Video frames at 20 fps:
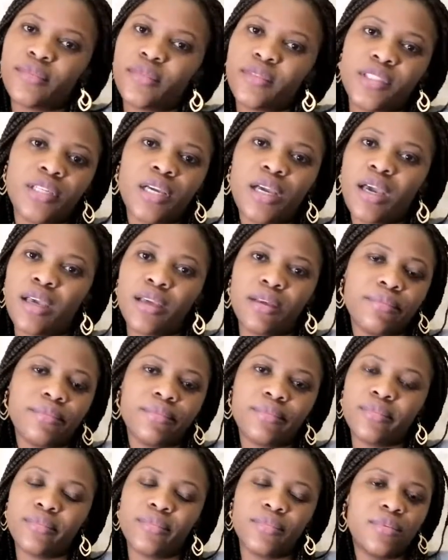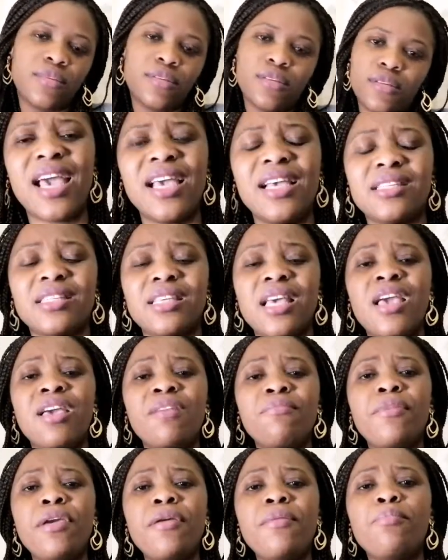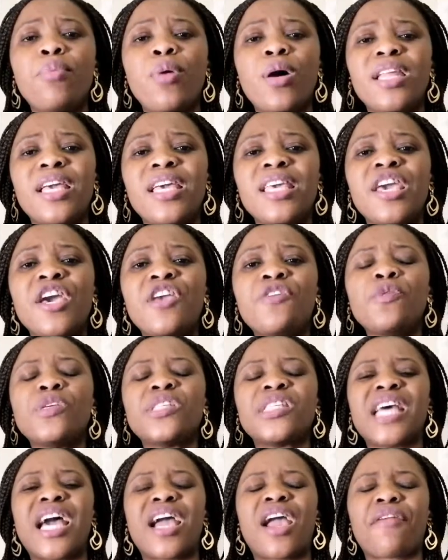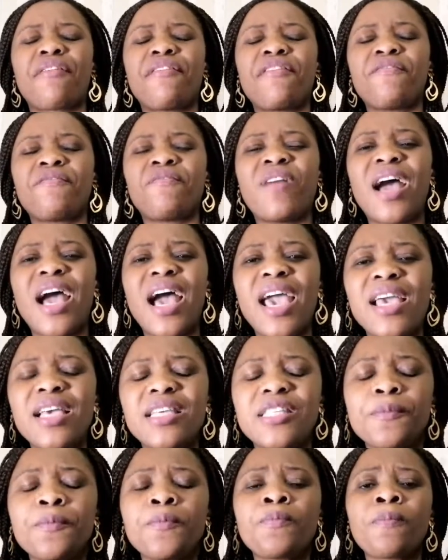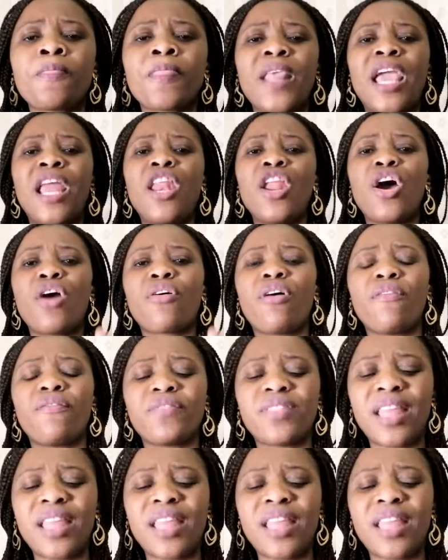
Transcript: Try. Being born again, you sacrifice a lot of